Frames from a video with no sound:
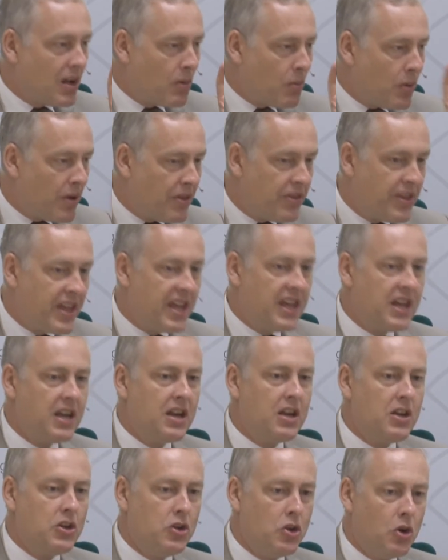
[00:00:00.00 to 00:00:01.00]

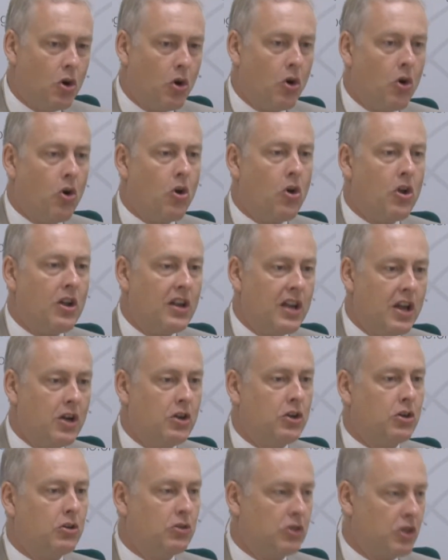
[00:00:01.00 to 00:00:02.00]
within your
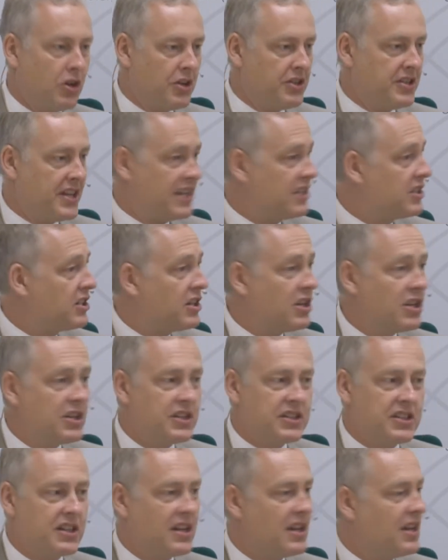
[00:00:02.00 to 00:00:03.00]
local context.
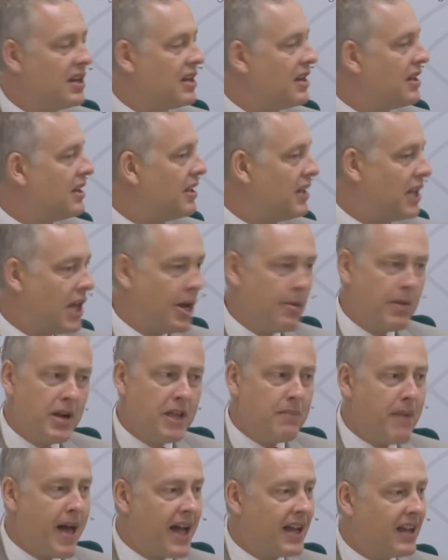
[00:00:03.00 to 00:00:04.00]
Because
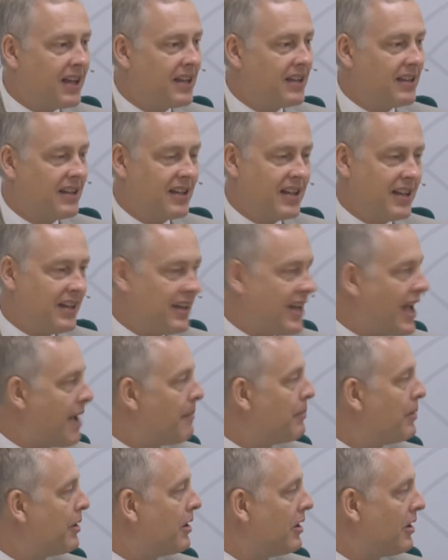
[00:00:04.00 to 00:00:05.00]
nobody back in
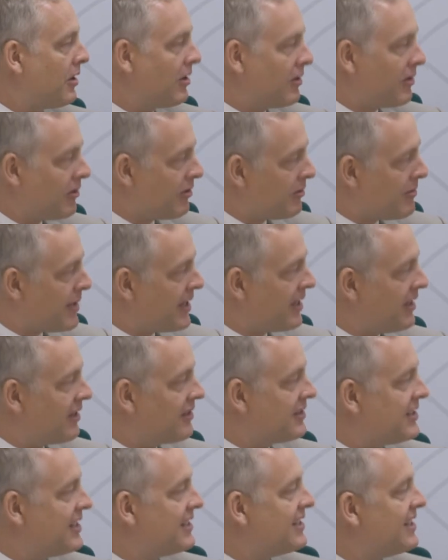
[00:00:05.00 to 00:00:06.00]
Canberra or
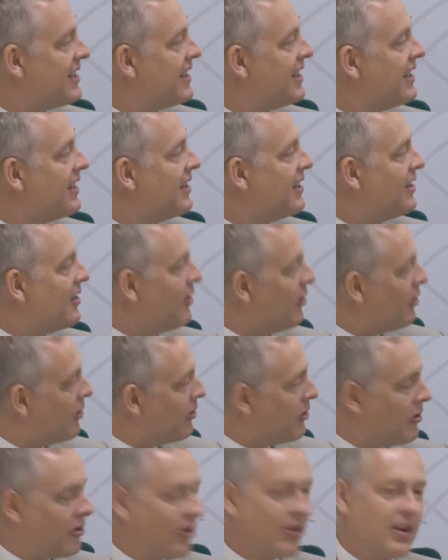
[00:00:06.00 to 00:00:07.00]
Mexico City
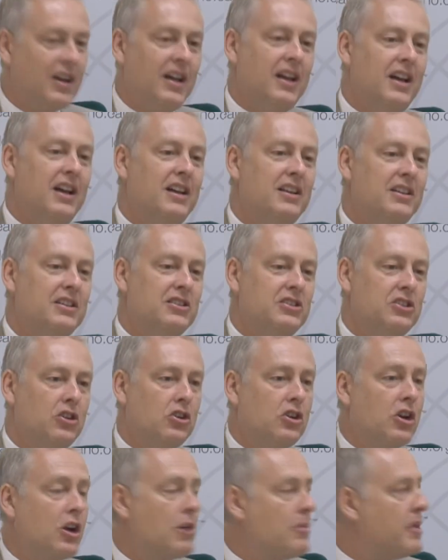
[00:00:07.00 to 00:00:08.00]
or
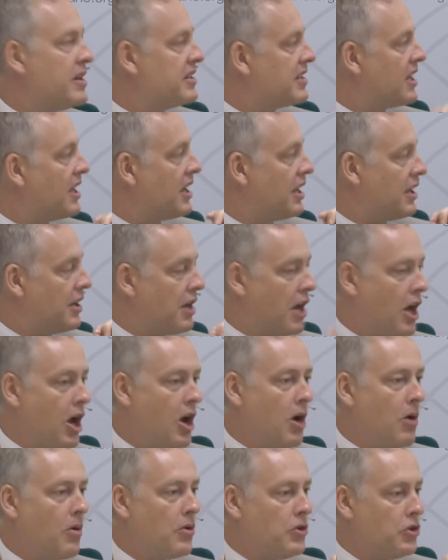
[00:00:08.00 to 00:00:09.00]
Stockholm is going to
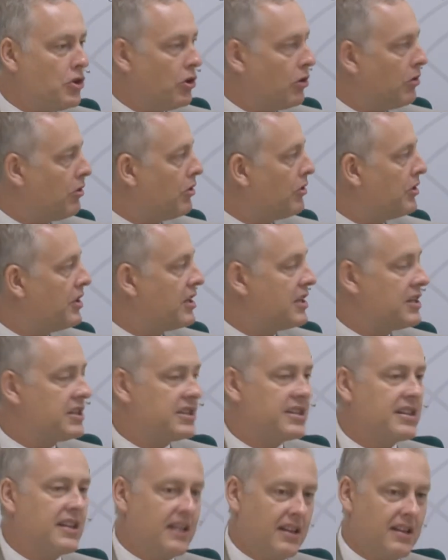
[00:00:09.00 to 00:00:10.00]
know your
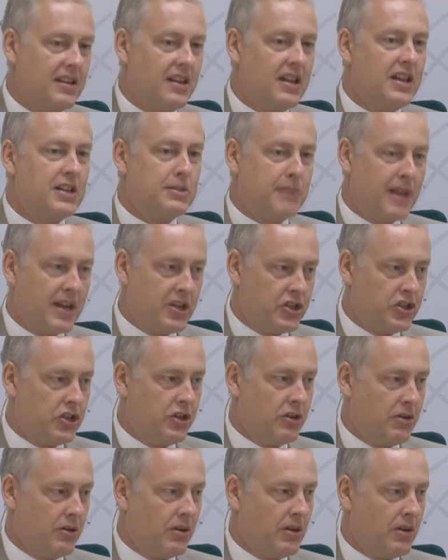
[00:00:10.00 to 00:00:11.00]
audience as well as
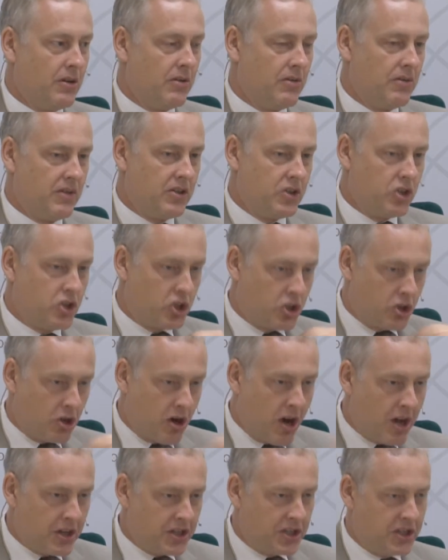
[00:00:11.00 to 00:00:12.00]
you.
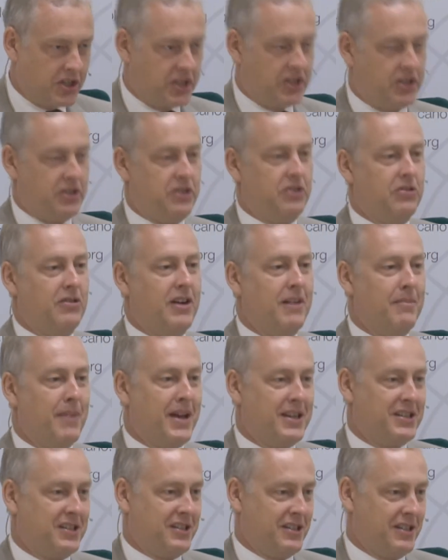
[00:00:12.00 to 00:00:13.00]
Trust your
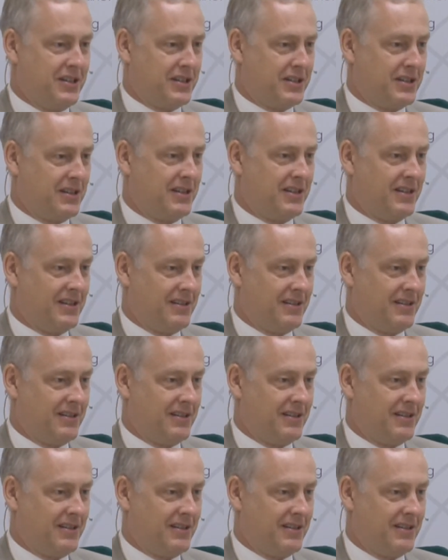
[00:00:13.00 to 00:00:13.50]
ambassadors.